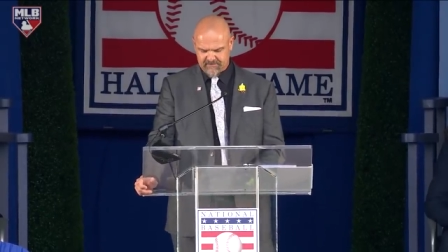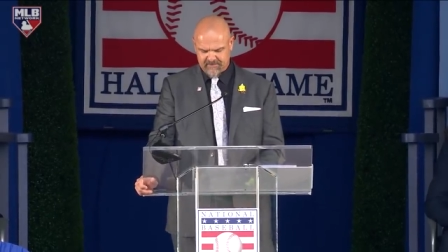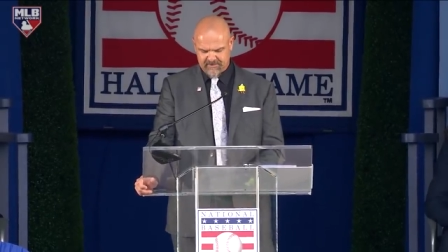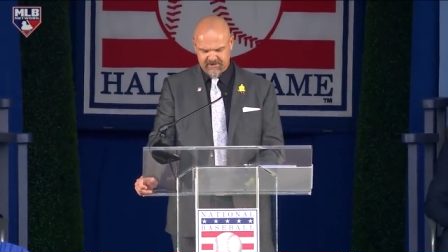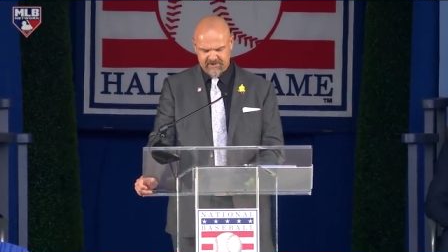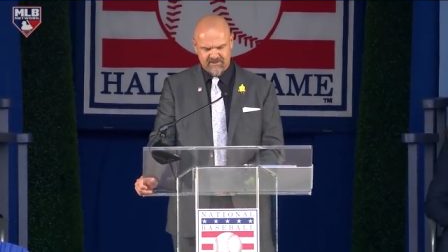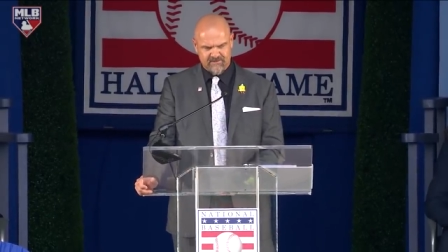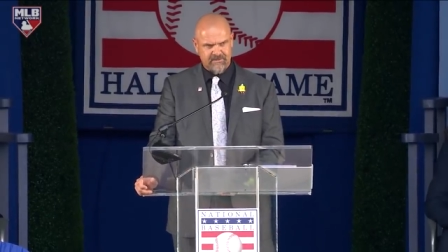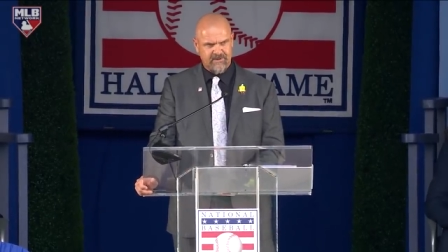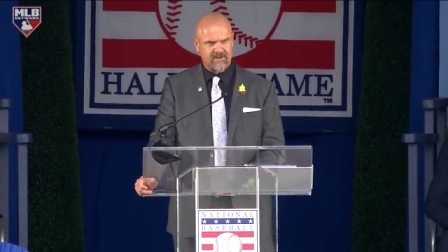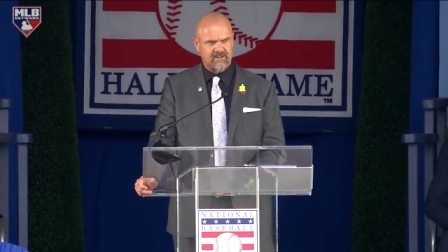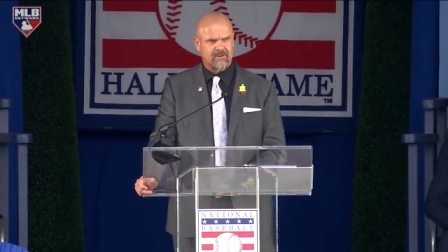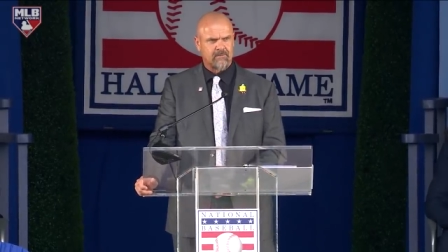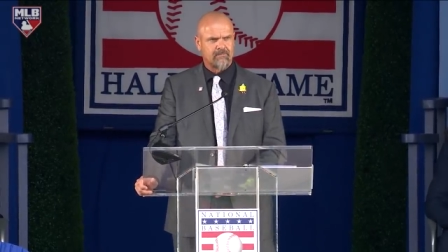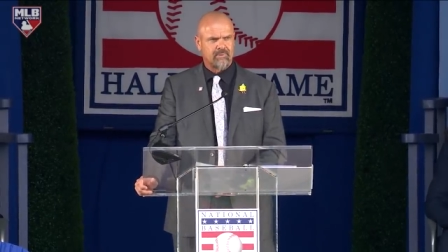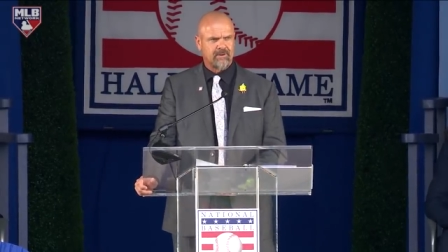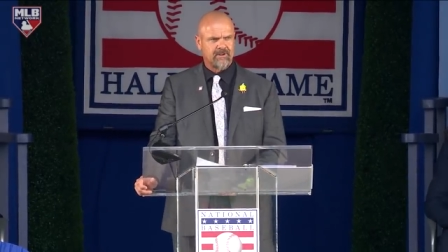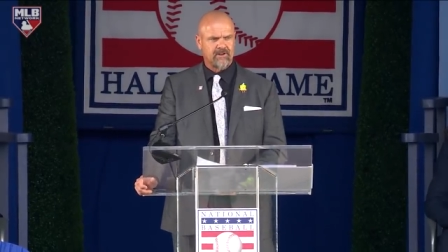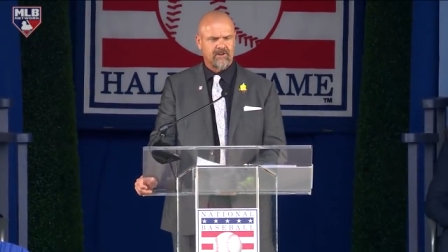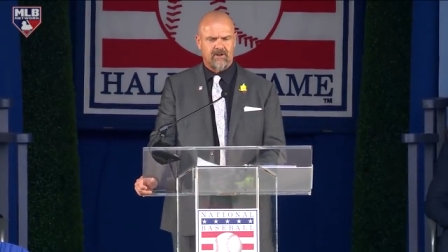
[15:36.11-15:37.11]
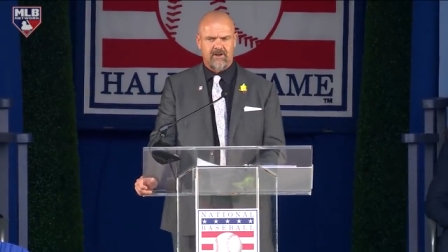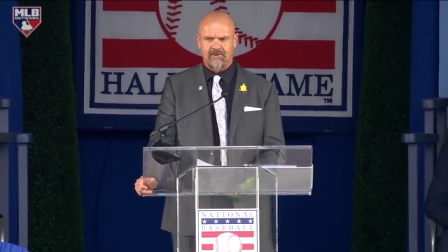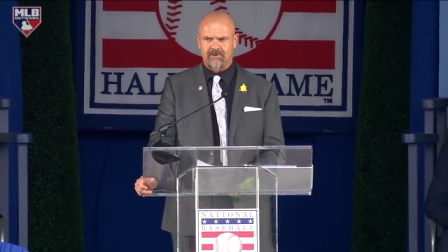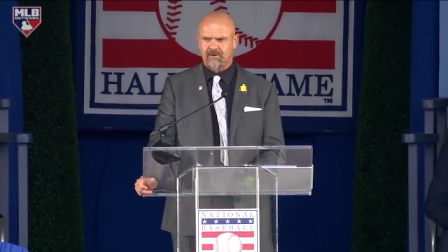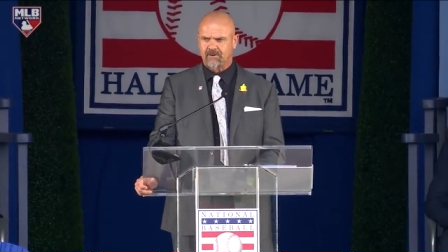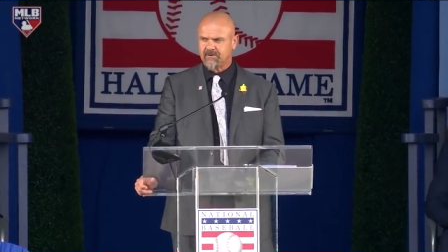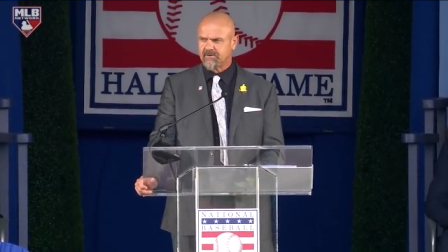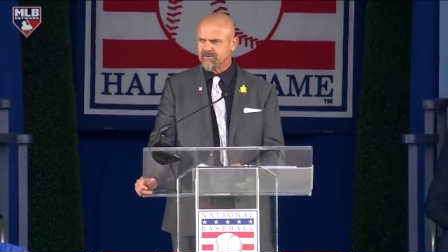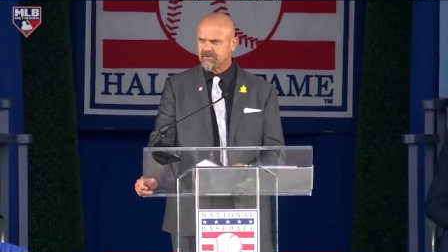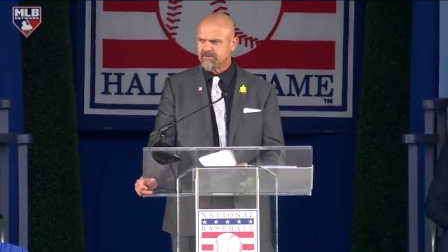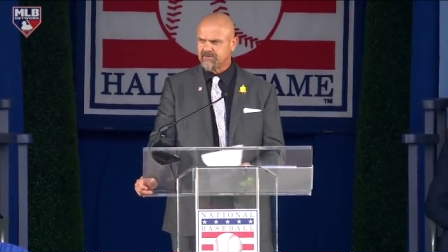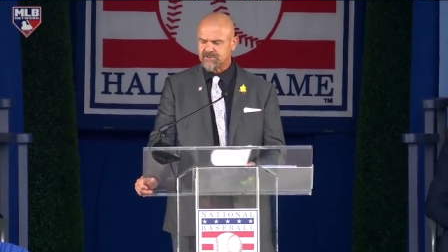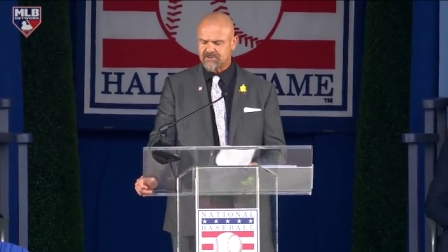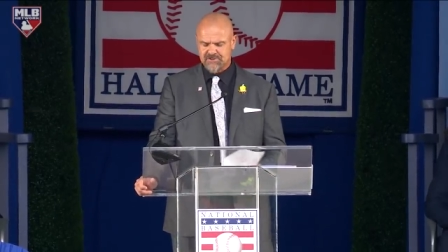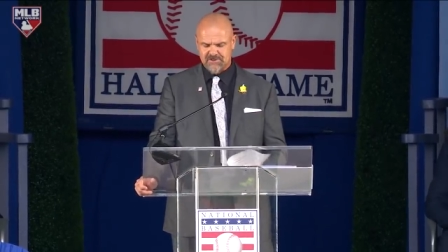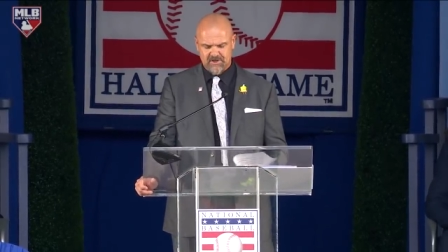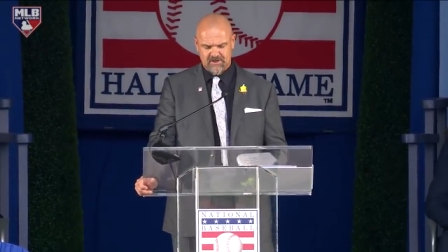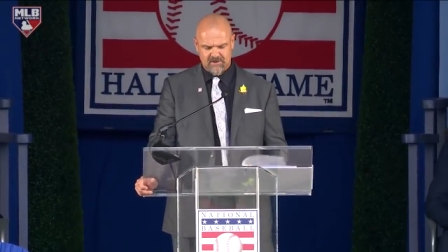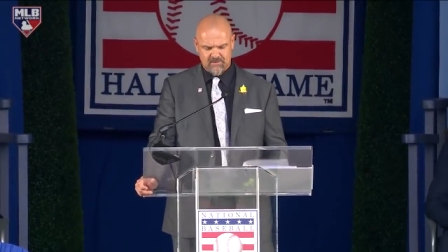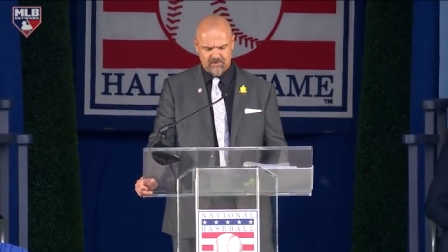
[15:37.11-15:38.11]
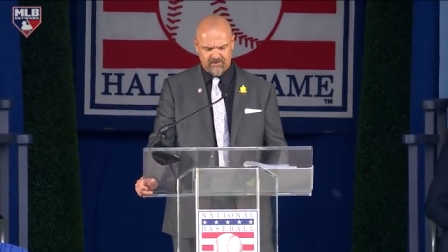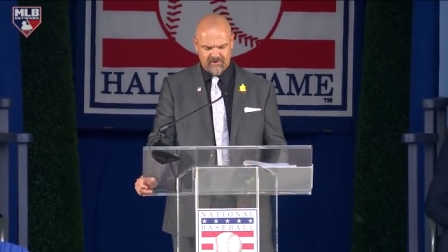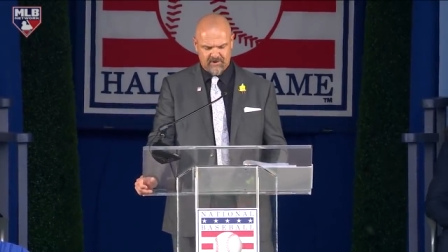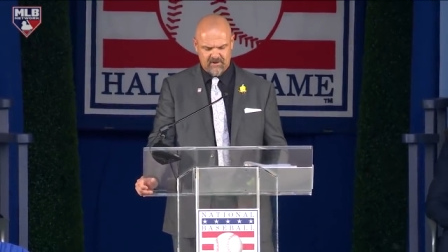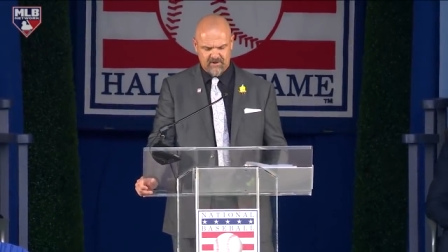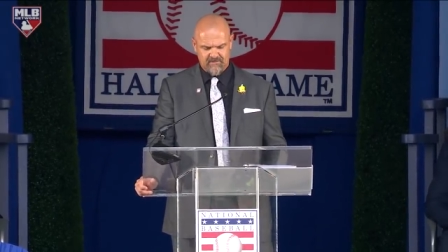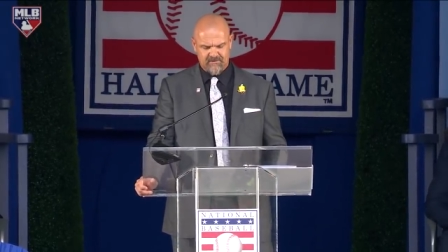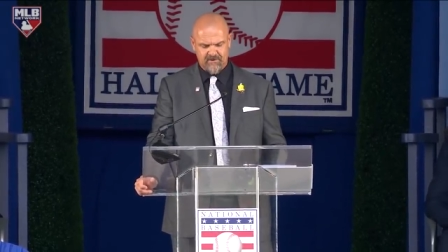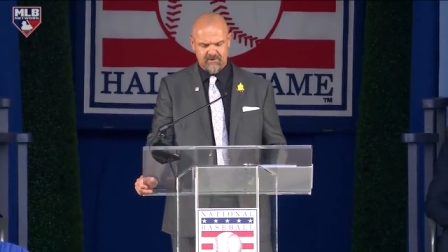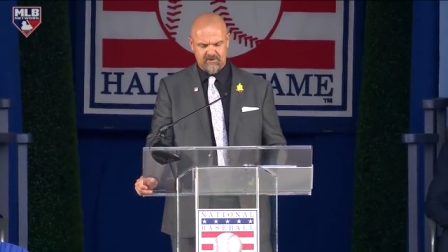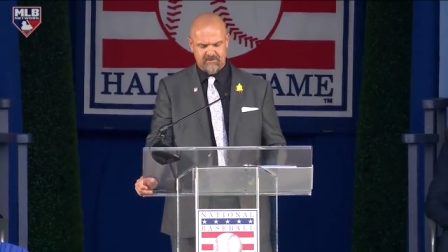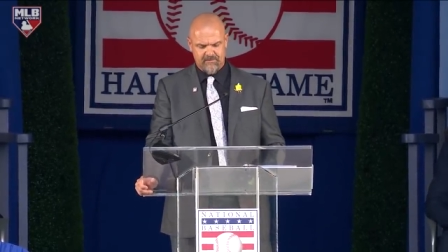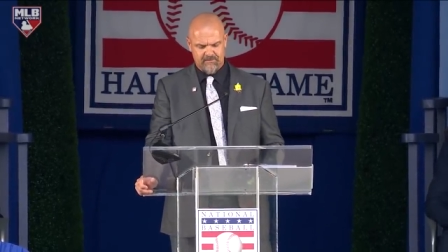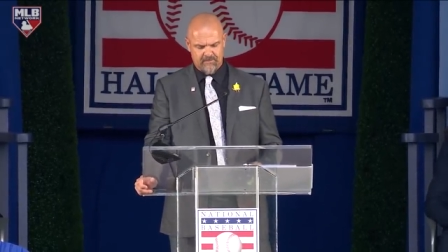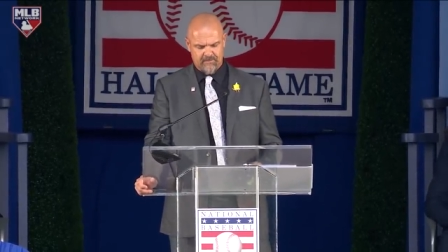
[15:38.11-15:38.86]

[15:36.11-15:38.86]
but it has been a complete honor to share it with all of you.